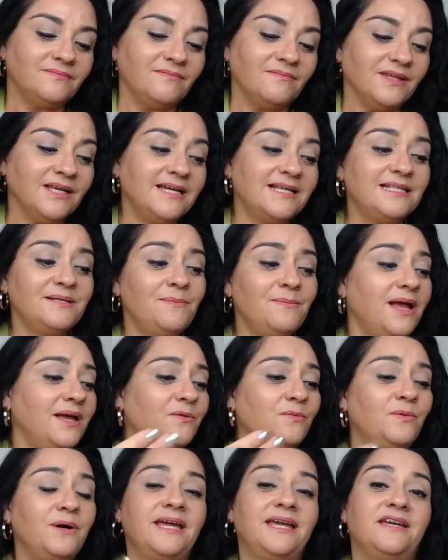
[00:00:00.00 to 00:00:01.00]
It's my
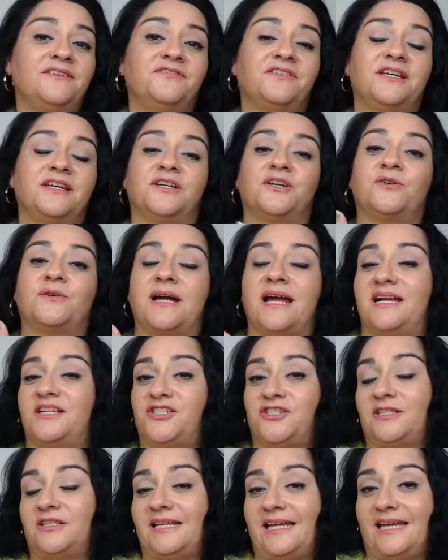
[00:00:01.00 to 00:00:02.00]
way of
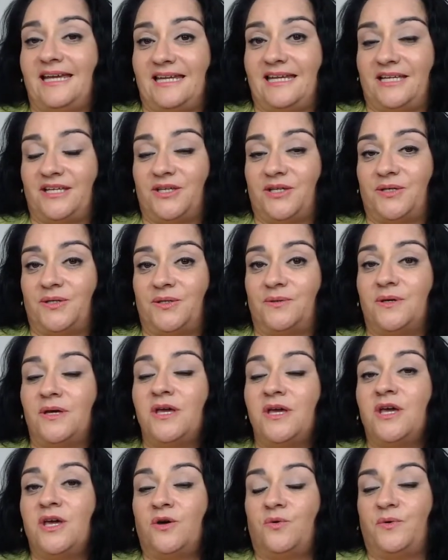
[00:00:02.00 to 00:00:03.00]
congratulating you
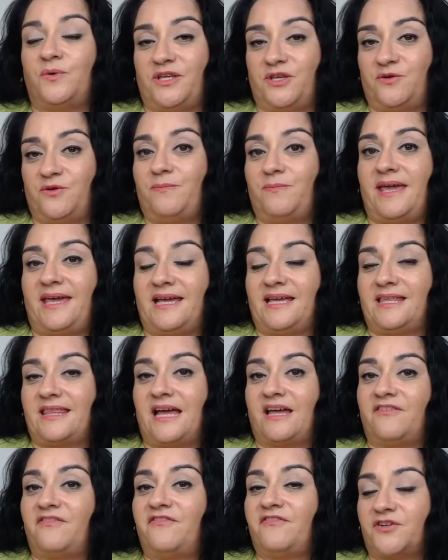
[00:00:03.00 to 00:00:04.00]
when you make
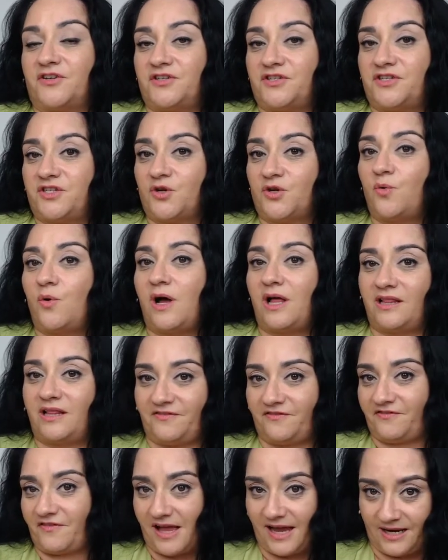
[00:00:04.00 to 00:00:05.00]
that first
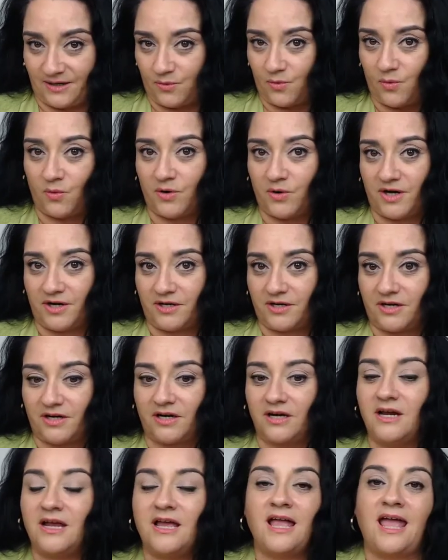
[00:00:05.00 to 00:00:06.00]
qualifying order.
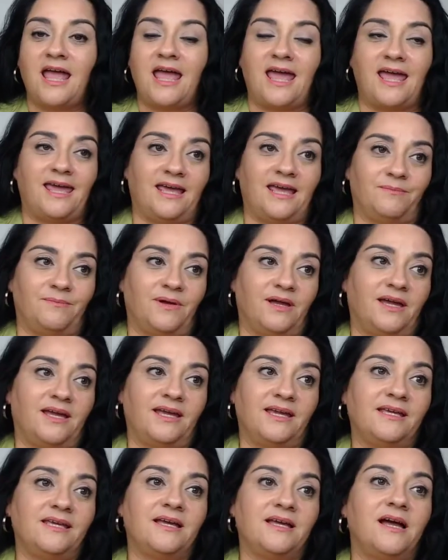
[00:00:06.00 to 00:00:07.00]
And
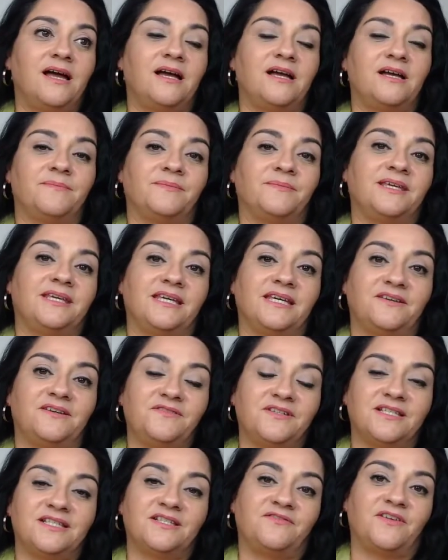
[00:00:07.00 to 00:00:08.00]
my
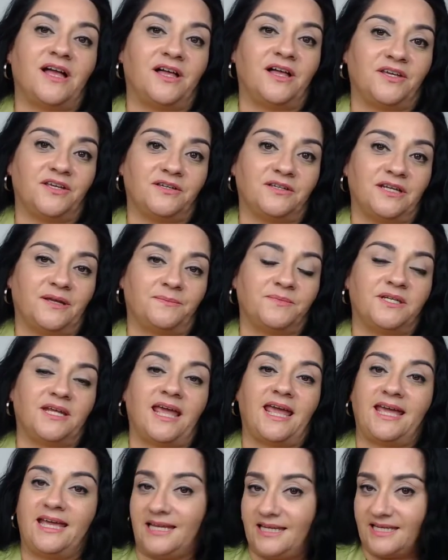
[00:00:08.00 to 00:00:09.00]
gift is valued up to
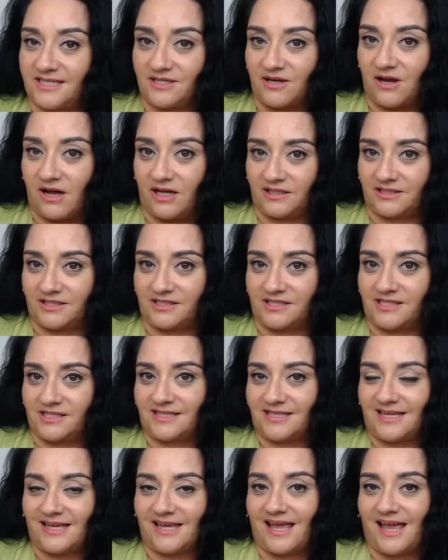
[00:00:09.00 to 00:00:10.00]
$80.
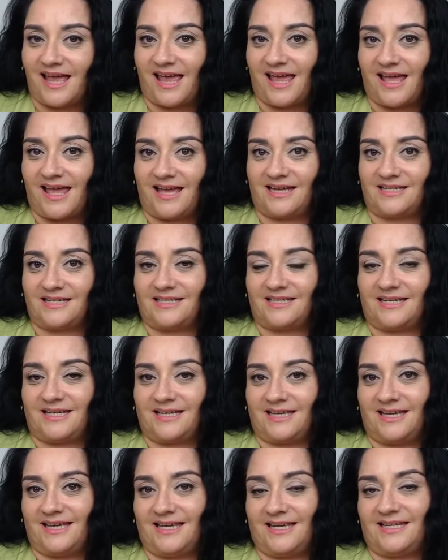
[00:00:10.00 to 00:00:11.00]
And
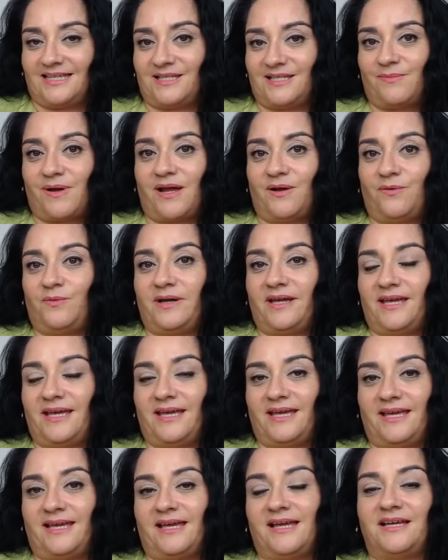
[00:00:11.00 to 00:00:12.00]
again, it's my
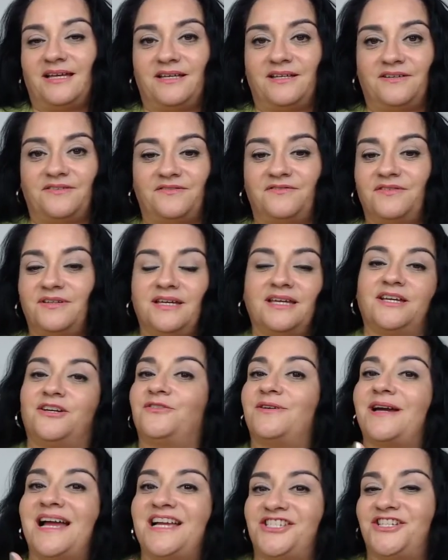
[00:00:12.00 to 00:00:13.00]
way of
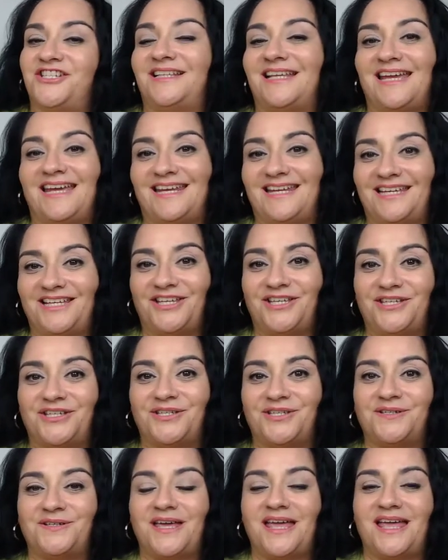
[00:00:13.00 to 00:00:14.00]
congratulating
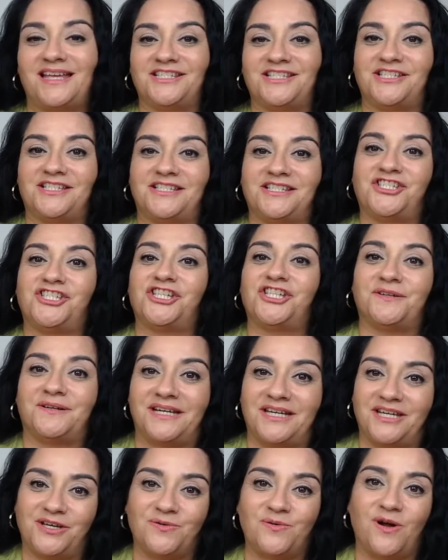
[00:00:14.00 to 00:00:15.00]
you and just
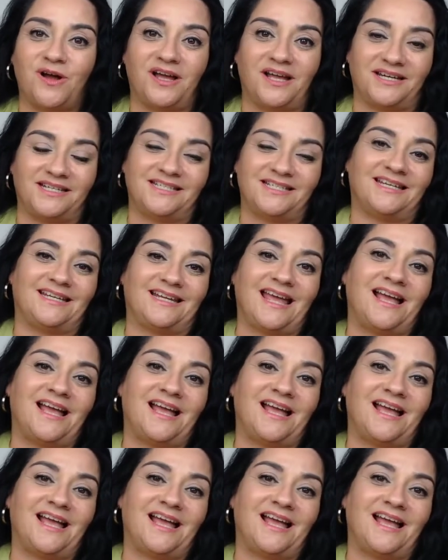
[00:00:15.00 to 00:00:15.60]
cheering you on to